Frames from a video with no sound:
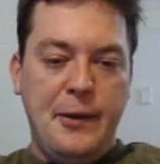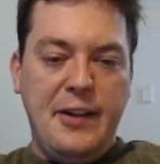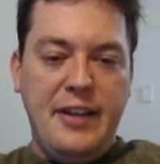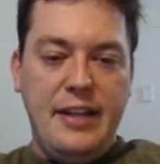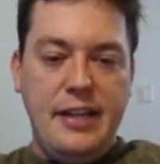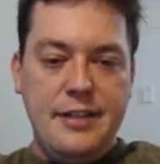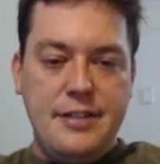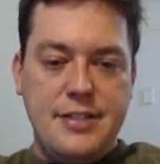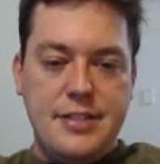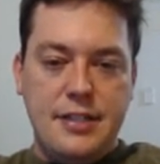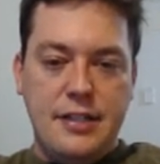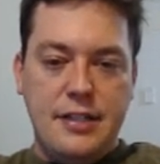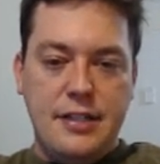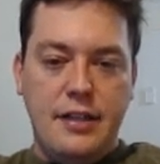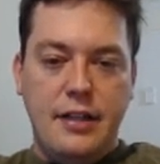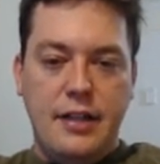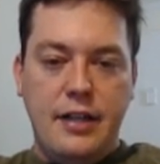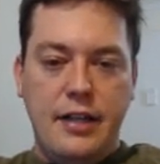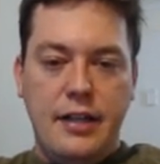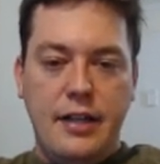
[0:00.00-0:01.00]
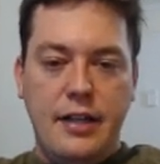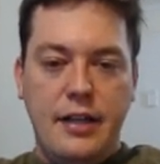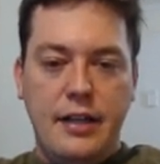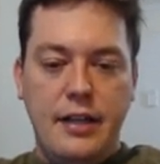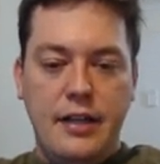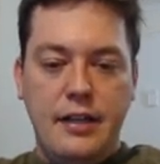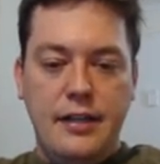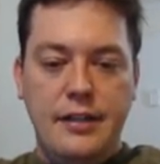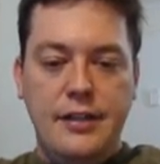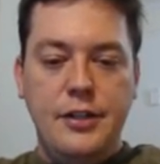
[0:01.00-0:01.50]
It's
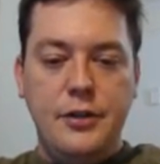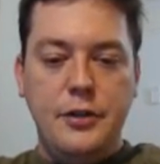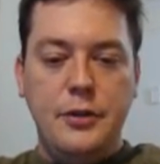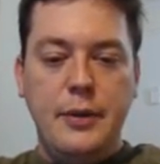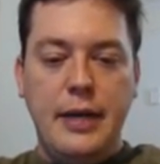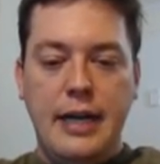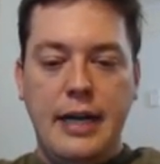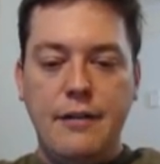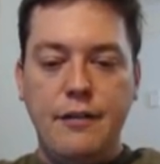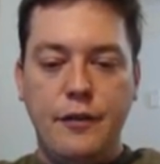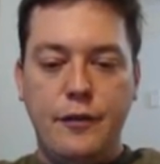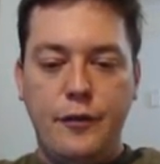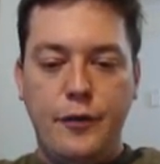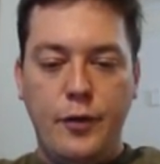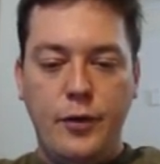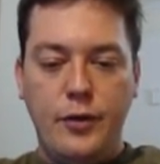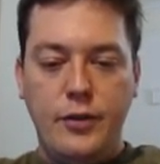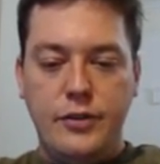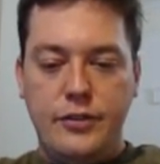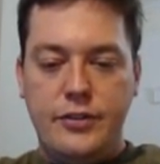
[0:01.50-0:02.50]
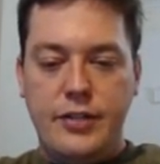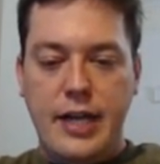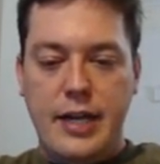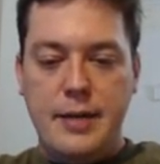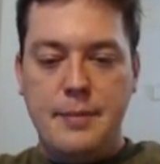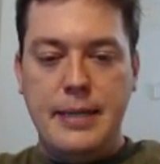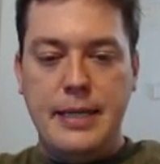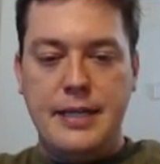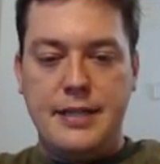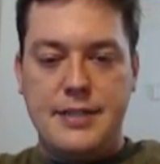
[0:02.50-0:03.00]
you have a full
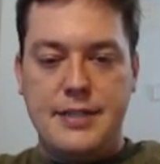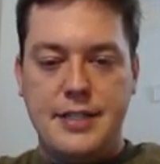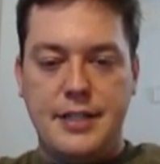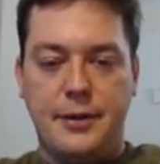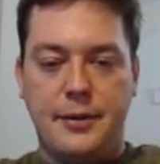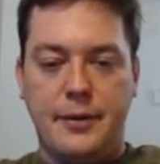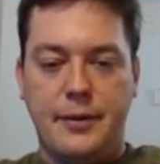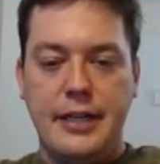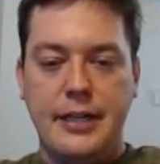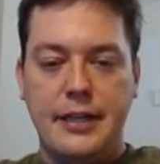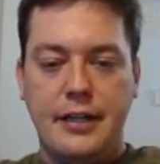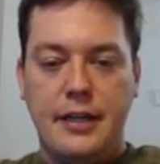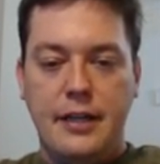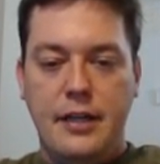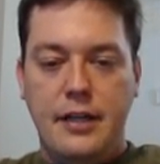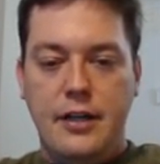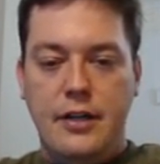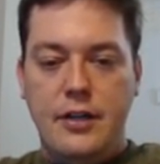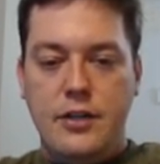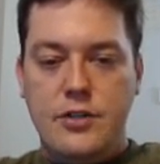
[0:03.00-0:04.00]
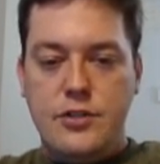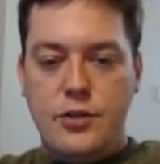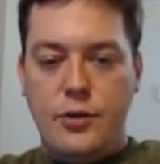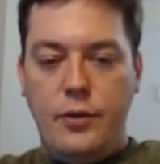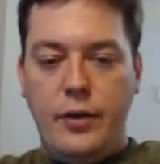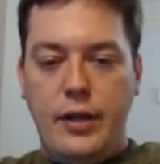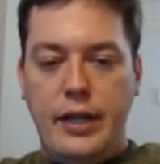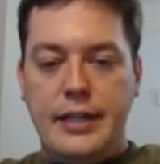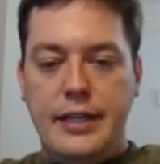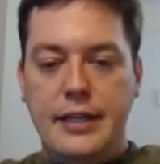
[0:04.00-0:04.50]
10 minutes here, right? So
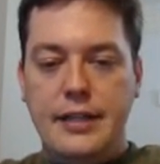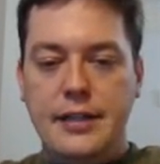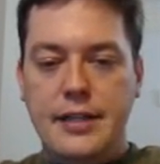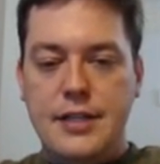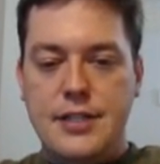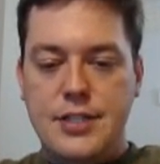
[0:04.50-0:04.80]
like in this